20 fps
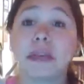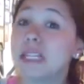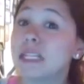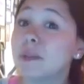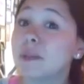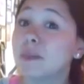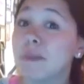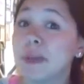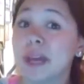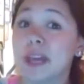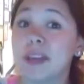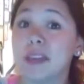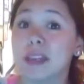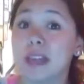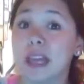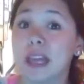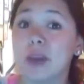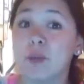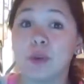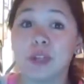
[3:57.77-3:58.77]
it's a big
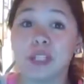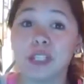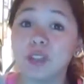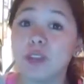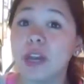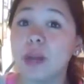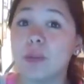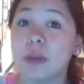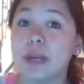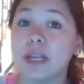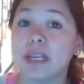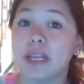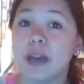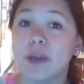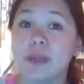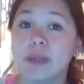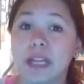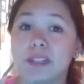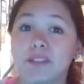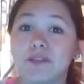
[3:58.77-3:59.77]
thing. Once you get written
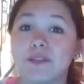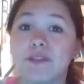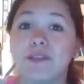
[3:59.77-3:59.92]
up, that's